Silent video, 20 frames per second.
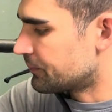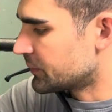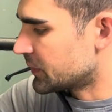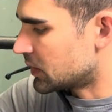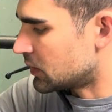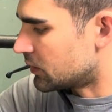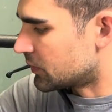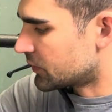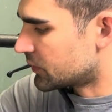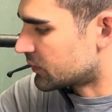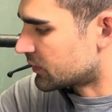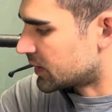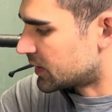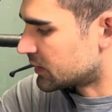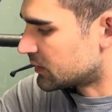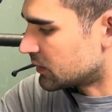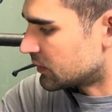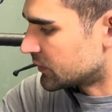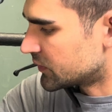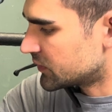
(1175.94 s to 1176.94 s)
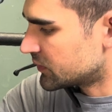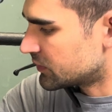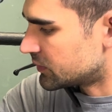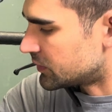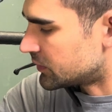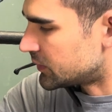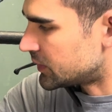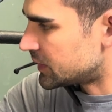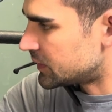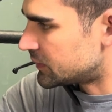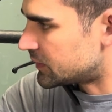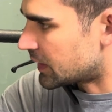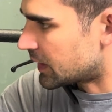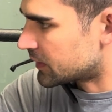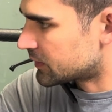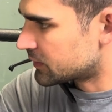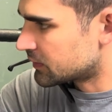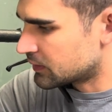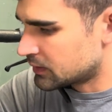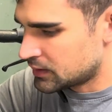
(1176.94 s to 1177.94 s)
long triathlons, you need
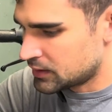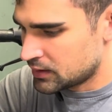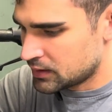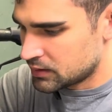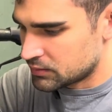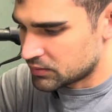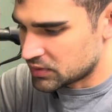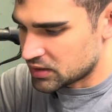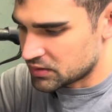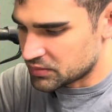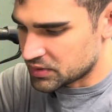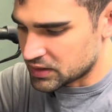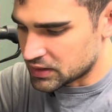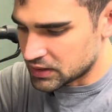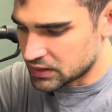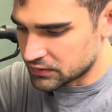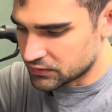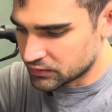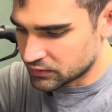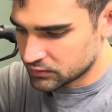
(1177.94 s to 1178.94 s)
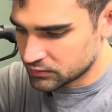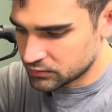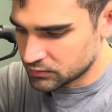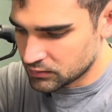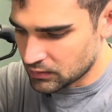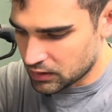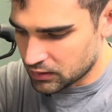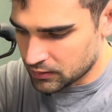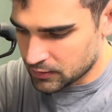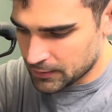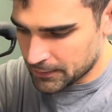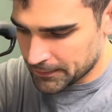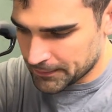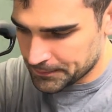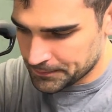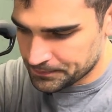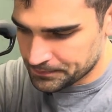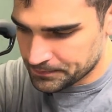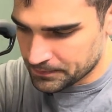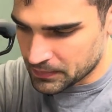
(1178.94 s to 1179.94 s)
that, maybe even
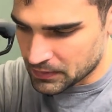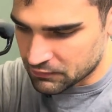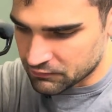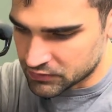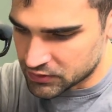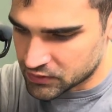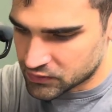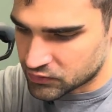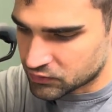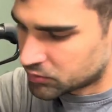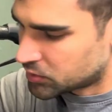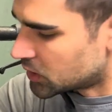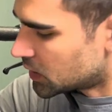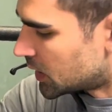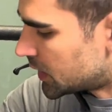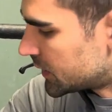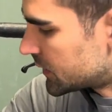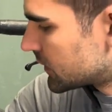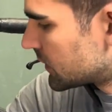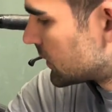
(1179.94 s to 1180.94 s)
with a Tubolite